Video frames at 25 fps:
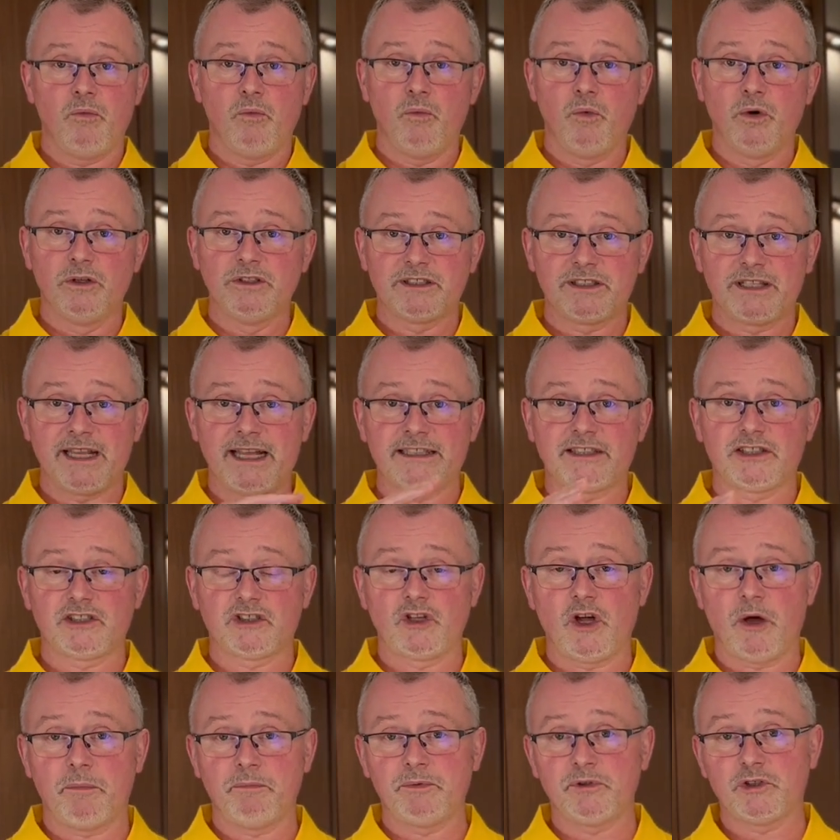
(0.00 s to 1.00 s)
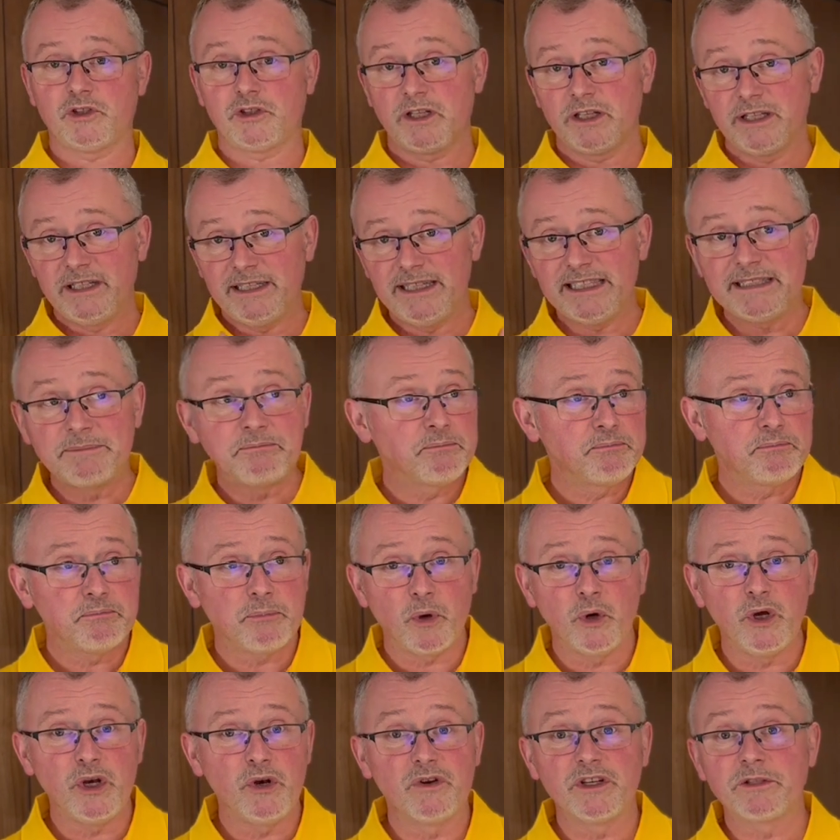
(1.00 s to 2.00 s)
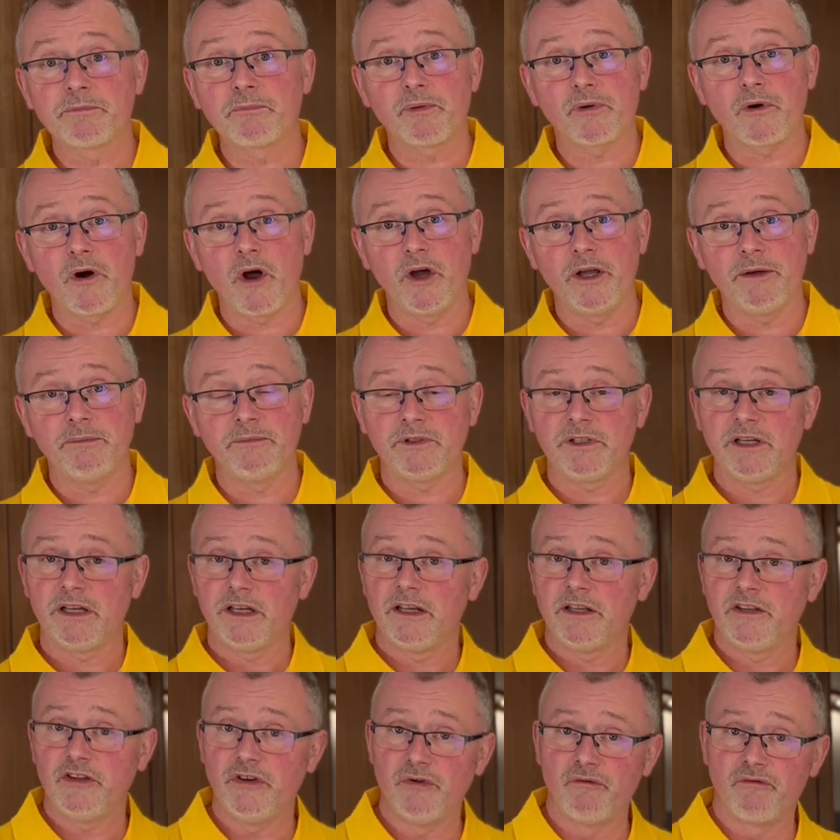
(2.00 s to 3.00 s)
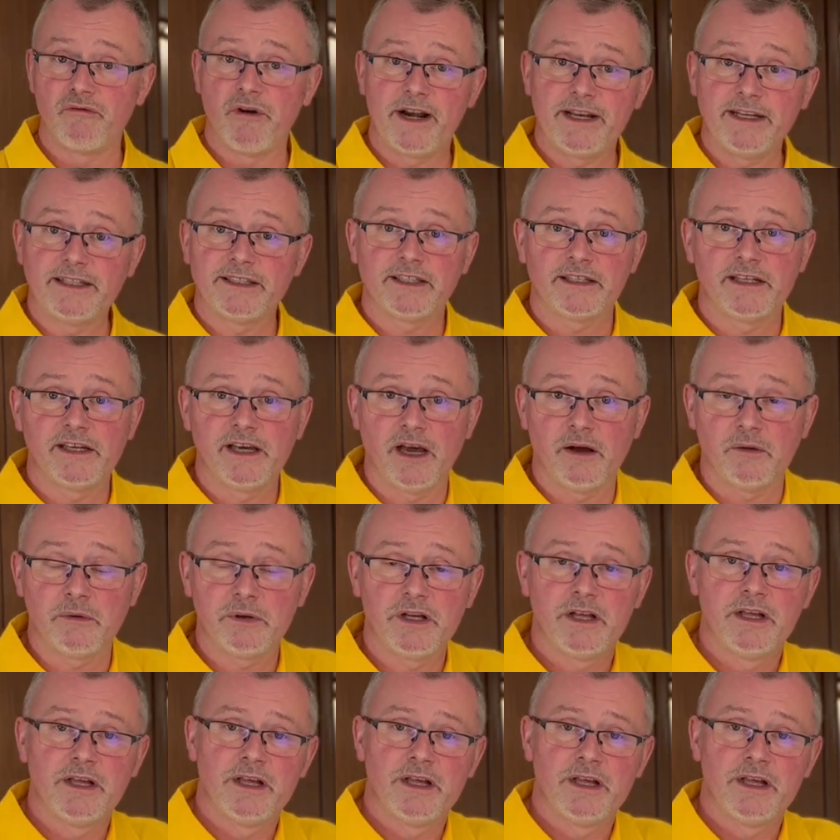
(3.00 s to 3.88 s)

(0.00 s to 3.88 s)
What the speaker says: Once that stops, your boiler is primed, you're ready to go.